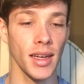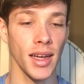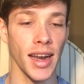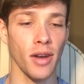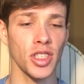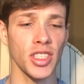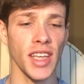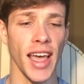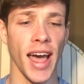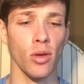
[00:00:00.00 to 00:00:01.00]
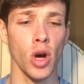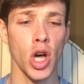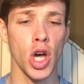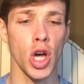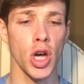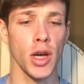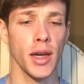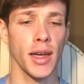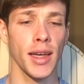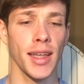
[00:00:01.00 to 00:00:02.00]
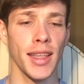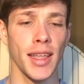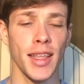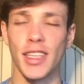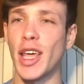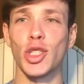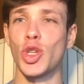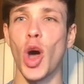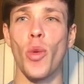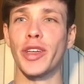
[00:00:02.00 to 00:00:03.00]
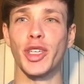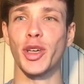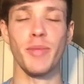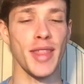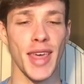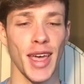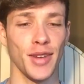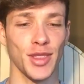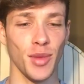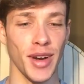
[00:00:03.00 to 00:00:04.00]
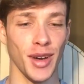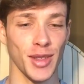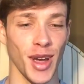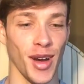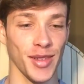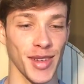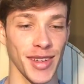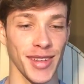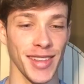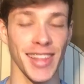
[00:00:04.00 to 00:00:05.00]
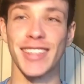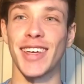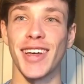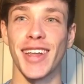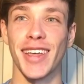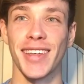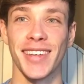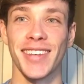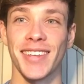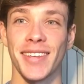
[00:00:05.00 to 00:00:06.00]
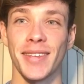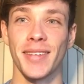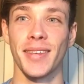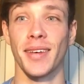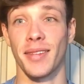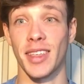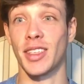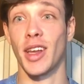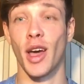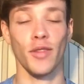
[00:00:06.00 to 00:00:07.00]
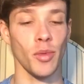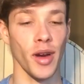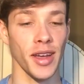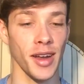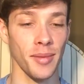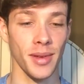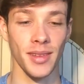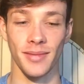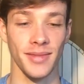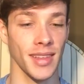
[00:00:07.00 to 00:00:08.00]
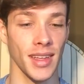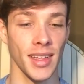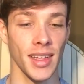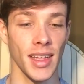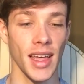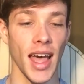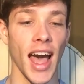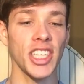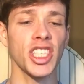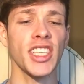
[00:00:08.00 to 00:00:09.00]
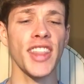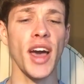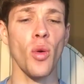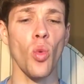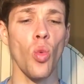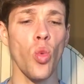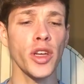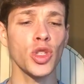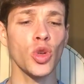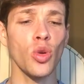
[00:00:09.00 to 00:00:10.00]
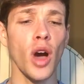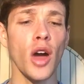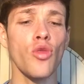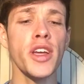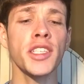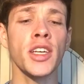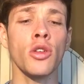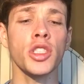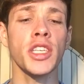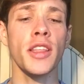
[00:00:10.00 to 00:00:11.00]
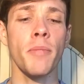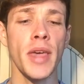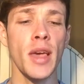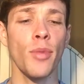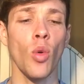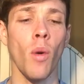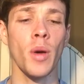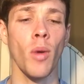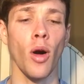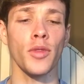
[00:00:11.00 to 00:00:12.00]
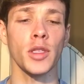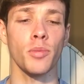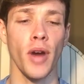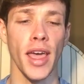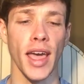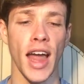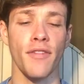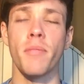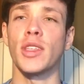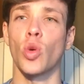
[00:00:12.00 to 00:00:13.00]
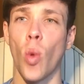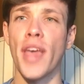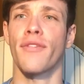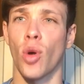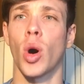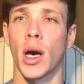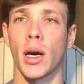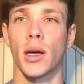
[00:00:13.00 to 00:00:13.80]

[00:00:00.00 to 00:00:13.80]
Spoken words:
And now she's saying how there's no way she could be thinking of someone else after this early after breaking up. And she said that we should all agree to not see other people while we were on this break and for me to wait for her.